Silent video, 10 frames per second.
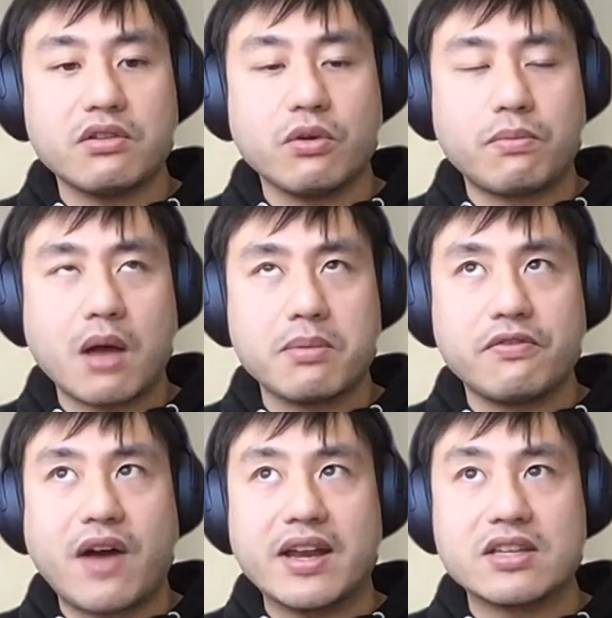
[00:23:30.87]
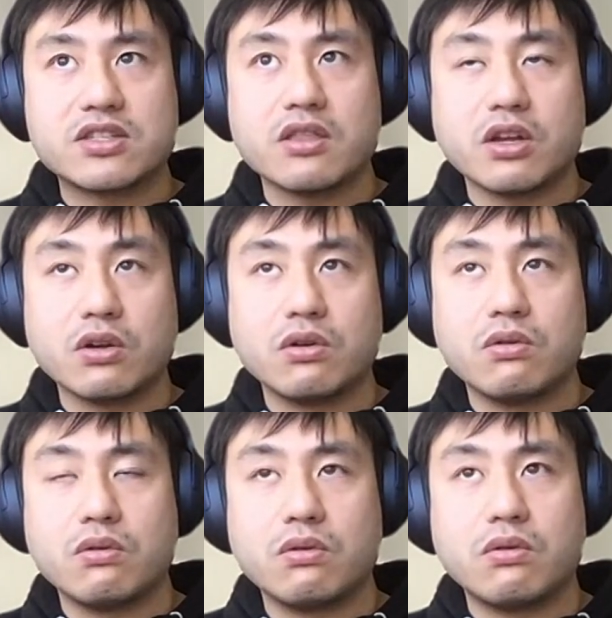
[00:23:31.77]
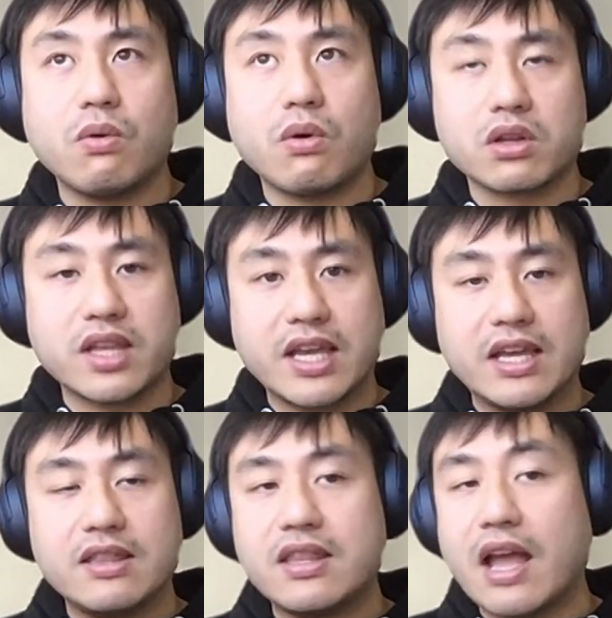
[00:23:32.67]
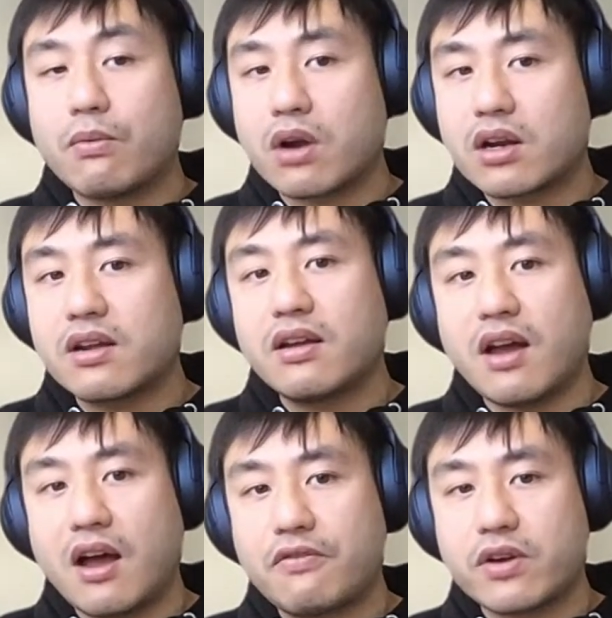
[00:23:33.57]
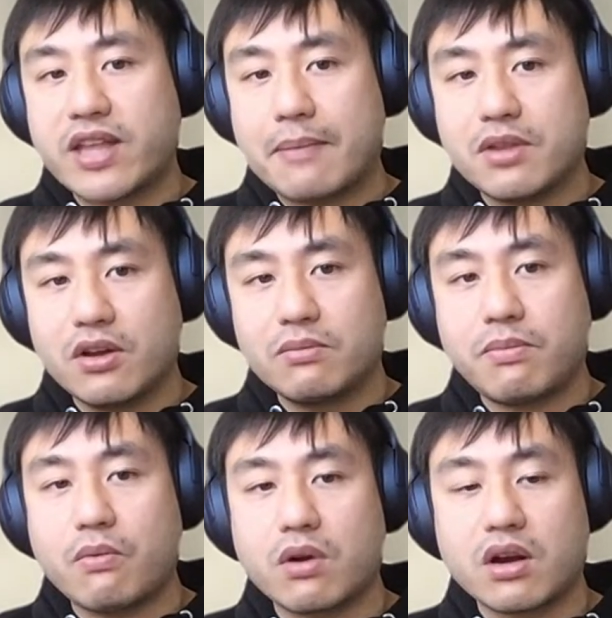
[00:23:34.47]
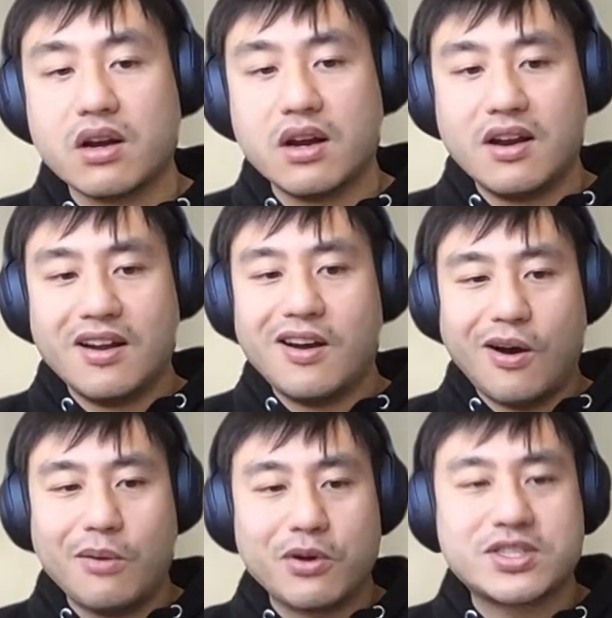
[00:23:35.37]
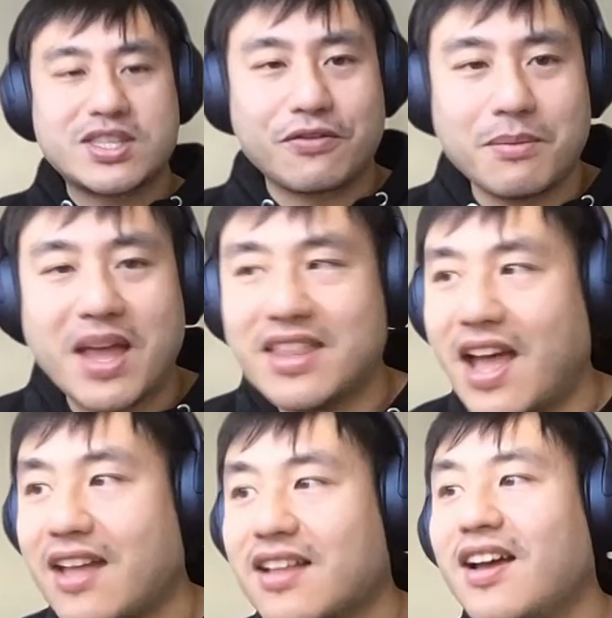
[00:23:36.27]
You'll probably find us on the Goerli network for DAppNode, but we're almost there for mainnet.